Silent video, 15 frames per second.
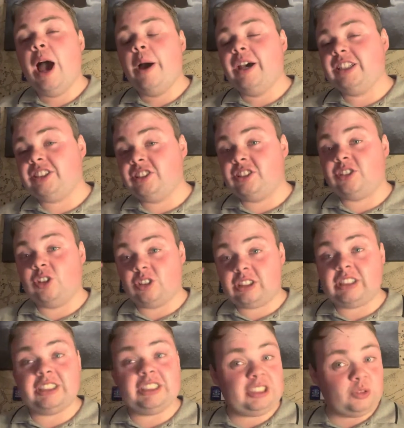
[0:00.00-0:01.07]
It just looks
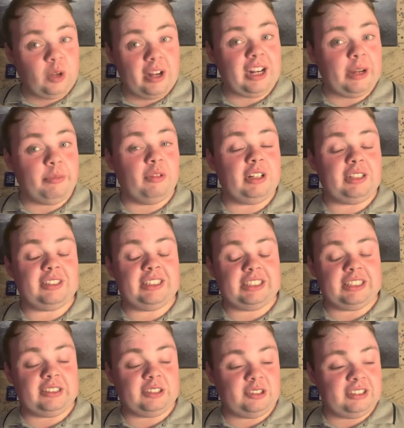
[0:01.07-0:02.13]
sweating. I'm, it
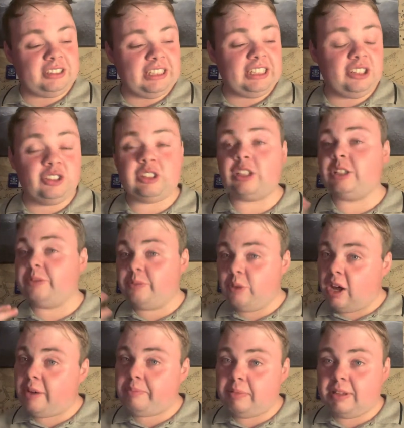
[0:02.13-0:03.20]
sounds. It does
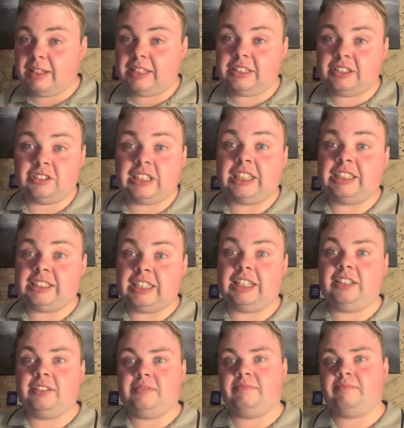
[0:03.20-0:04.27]
look. It does like it's like